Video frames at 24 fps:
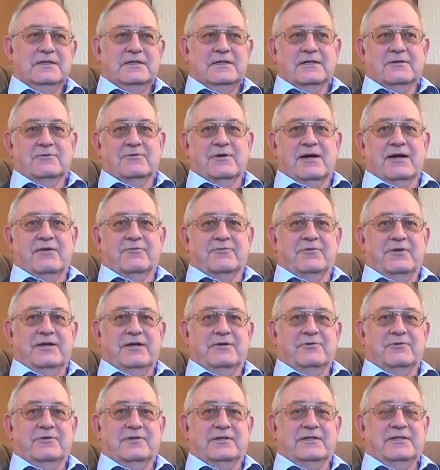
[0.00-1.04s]
Quite
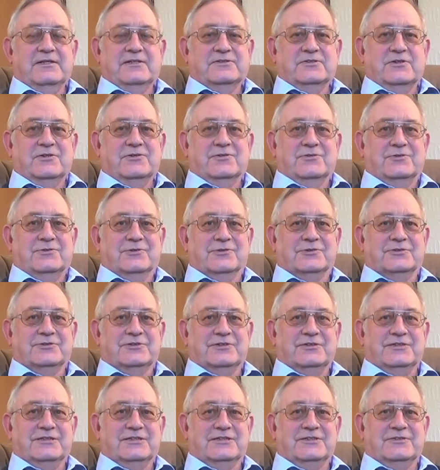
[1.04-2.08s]
frequently there's no crust to
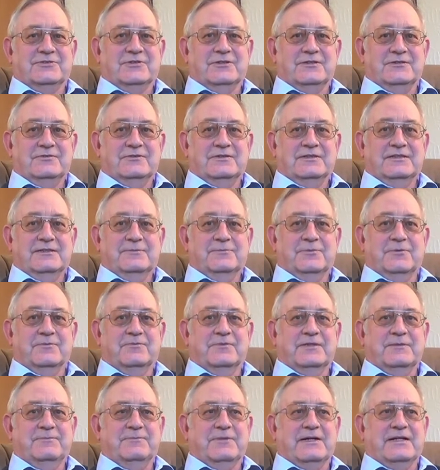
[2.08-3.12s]
destroy when you pump,
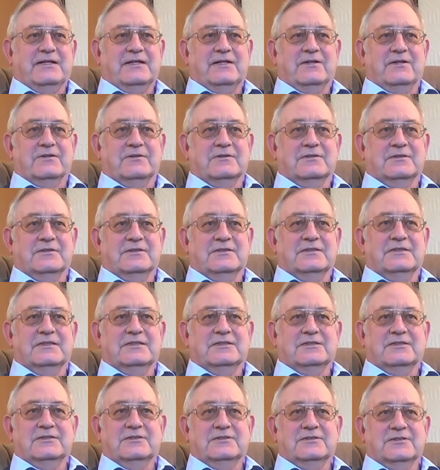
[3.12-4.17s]
depending on
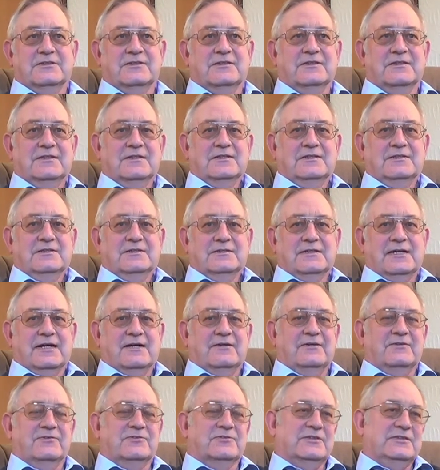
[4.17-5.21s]
conditions and how
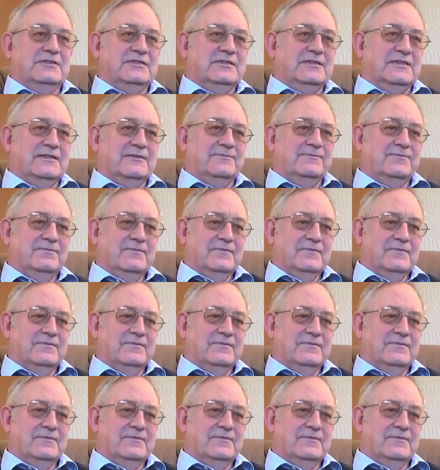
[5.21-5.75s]
you've treated it.